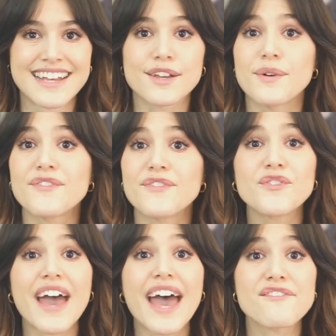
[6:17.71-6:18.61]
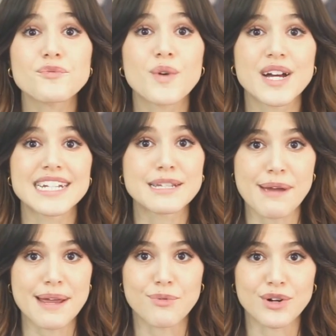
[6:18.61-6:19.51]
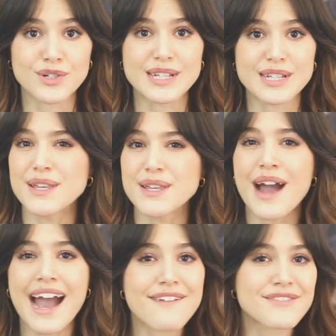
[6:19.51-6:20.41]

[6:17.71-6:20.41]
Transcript: So if you've ever wanted to paint portraits but you